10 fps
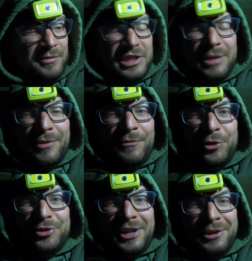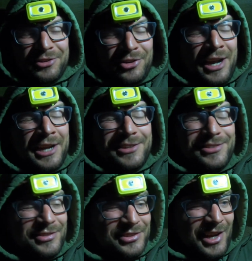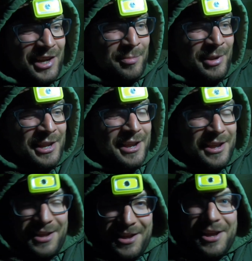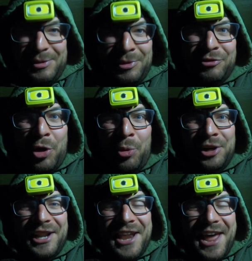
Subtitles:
having to keep my voice down because I've got anglers either side of me. But I've got one in a